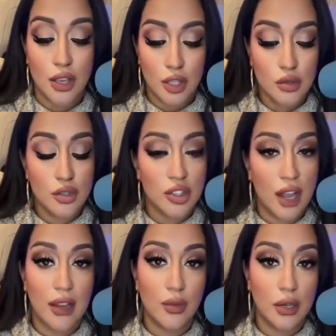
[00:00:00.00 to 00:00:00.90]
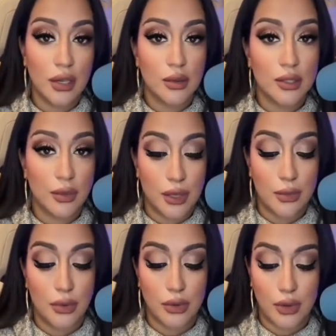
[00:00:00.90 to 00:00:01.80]
You shine when it comes to
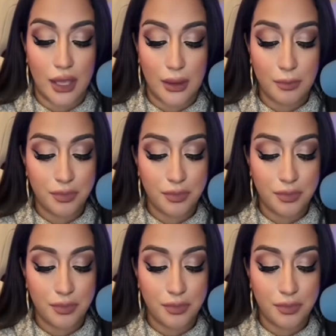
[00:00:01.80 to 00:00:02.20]
people, okay?